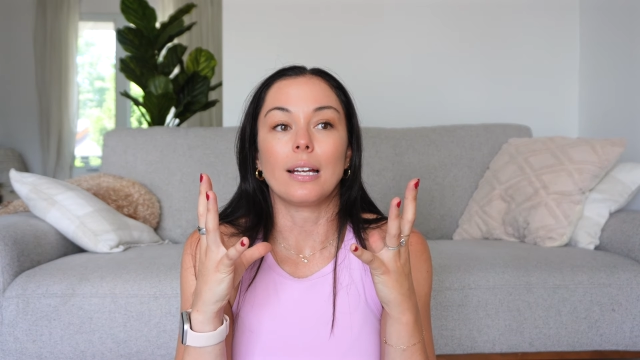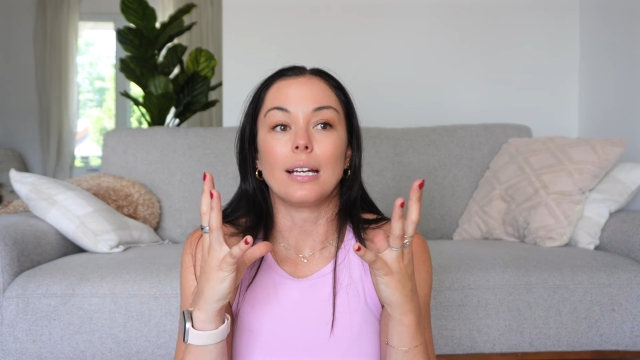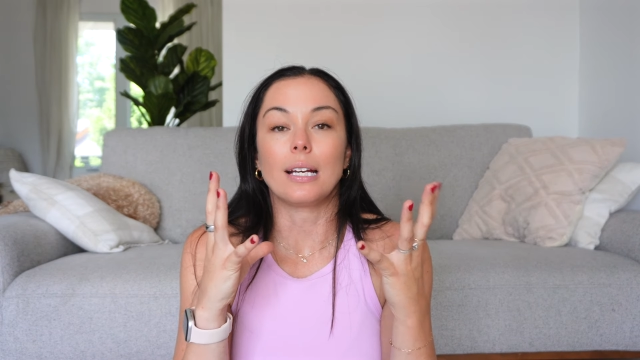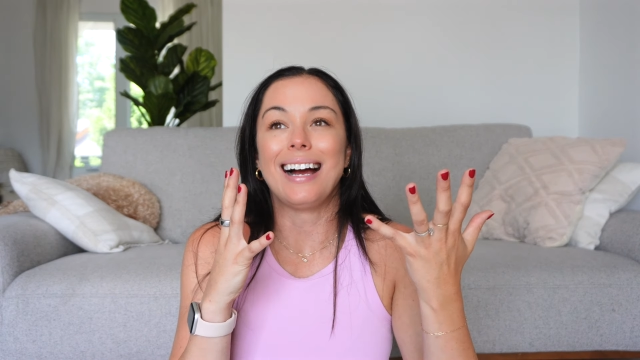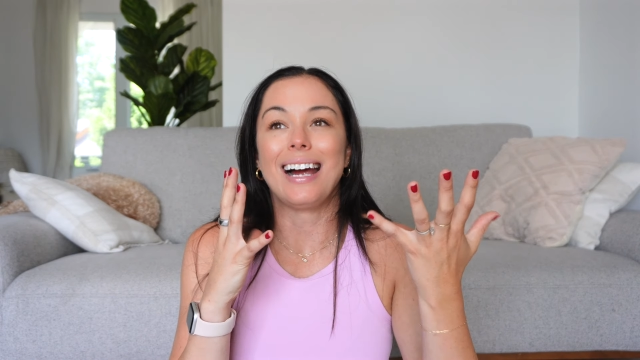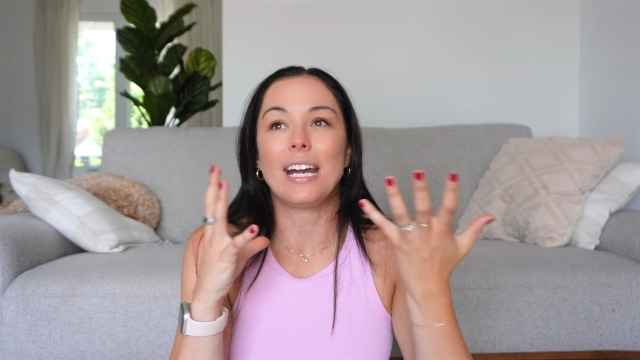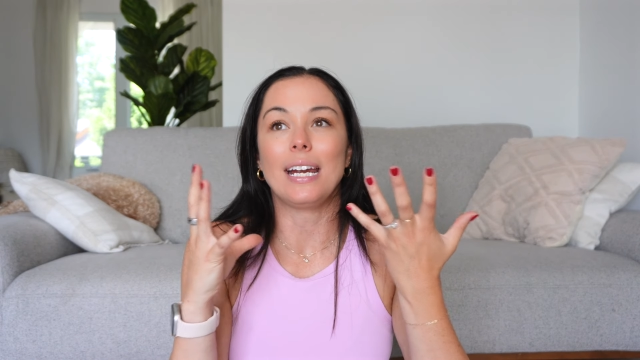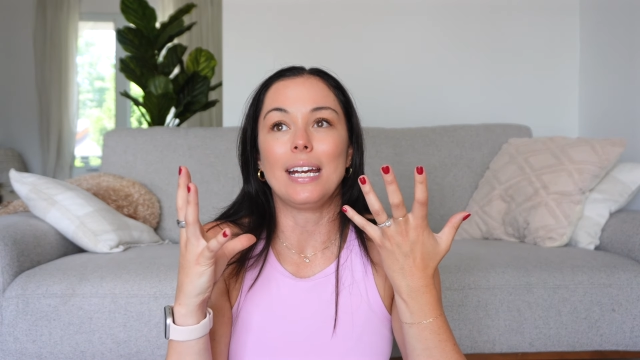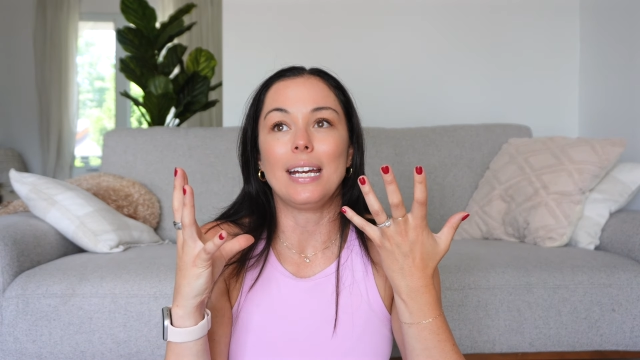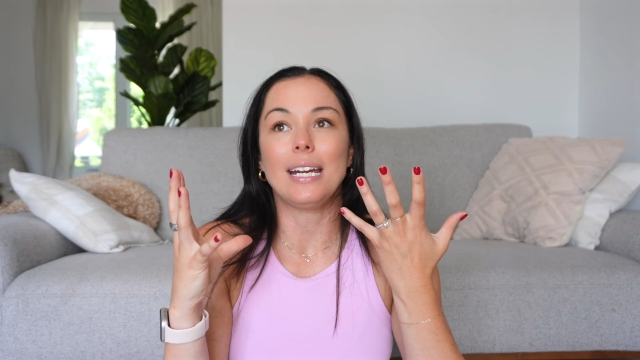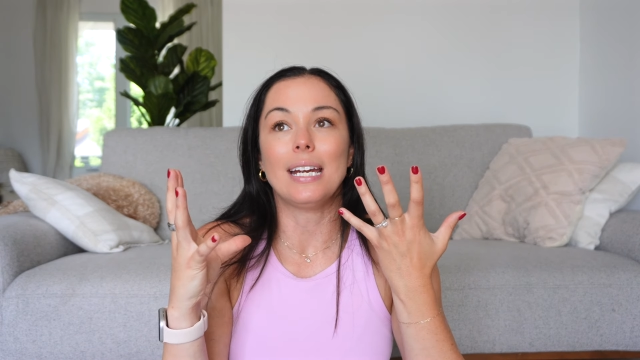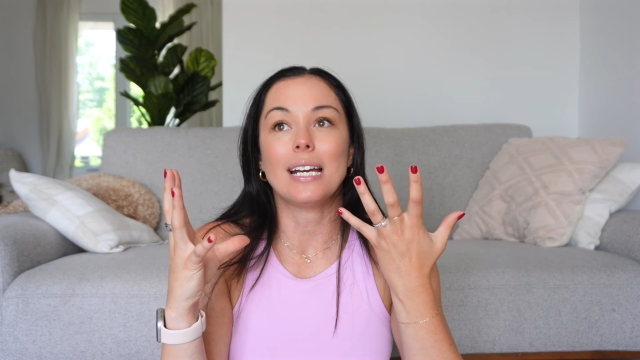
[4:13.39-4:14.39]
like
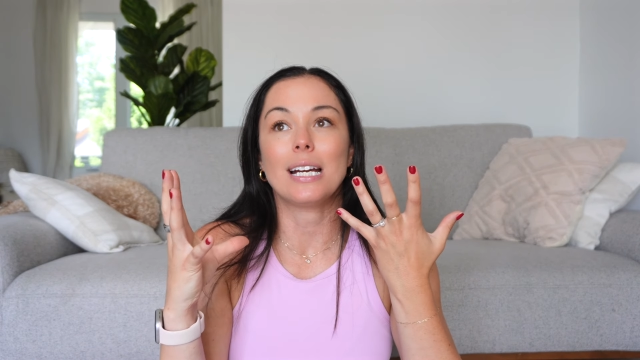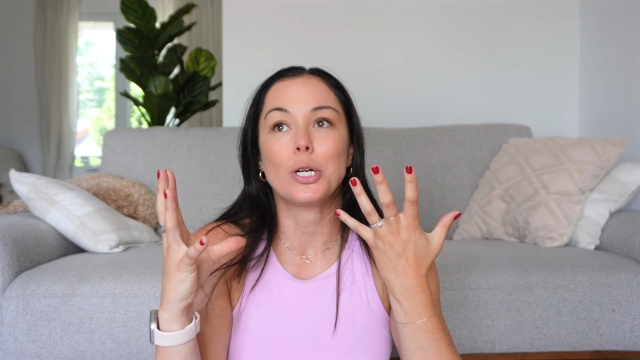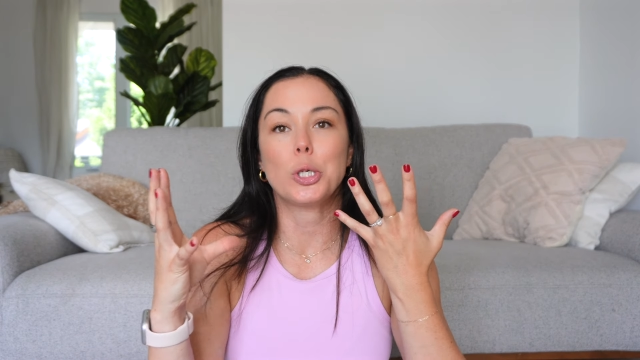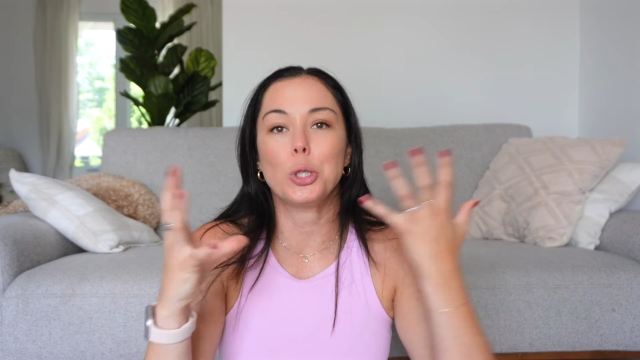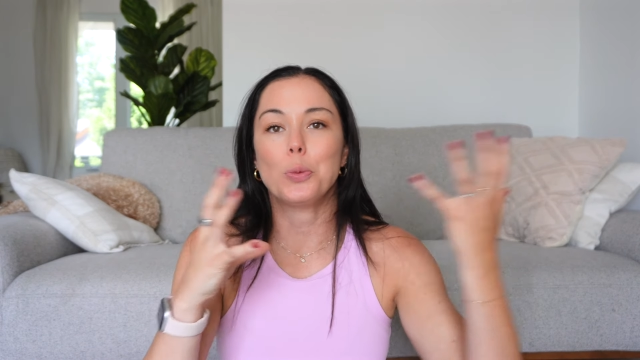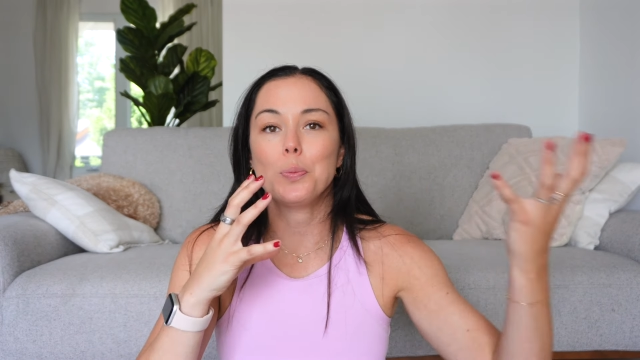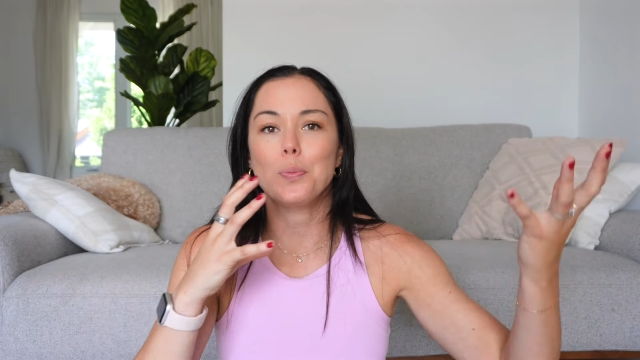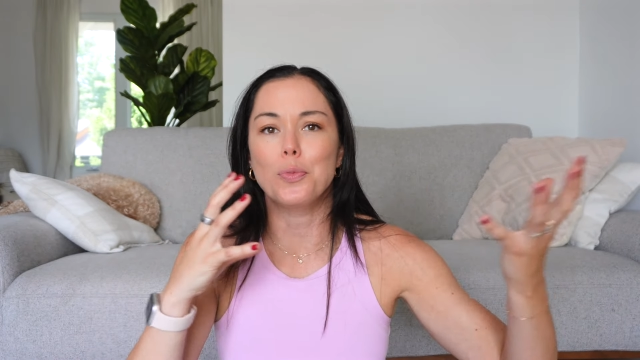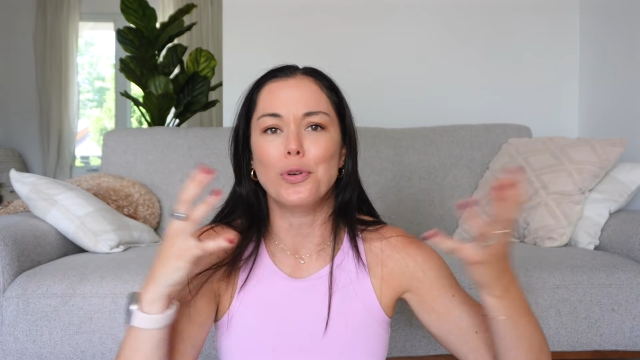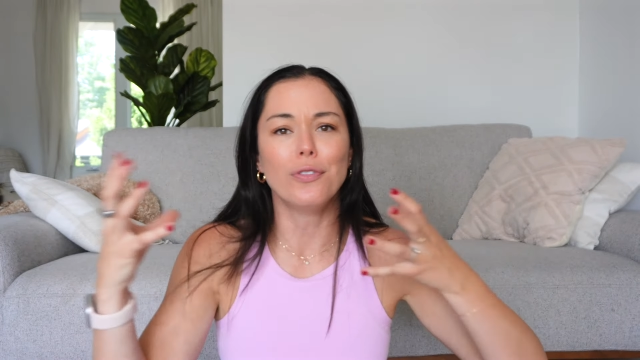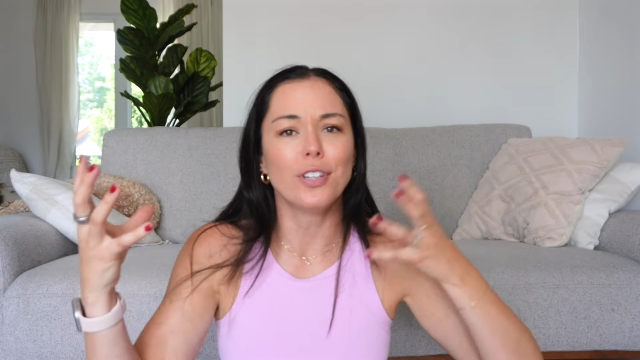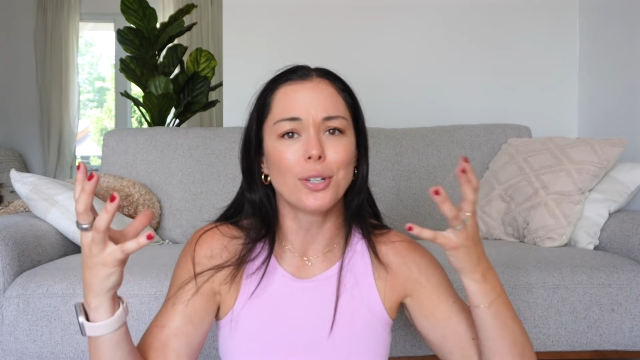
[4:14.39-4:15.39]
I couldn't
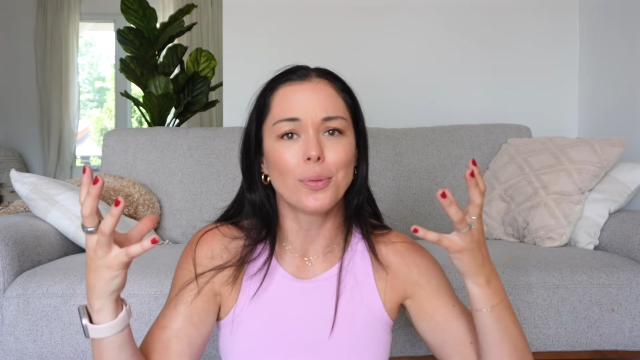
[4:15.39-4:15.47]
move it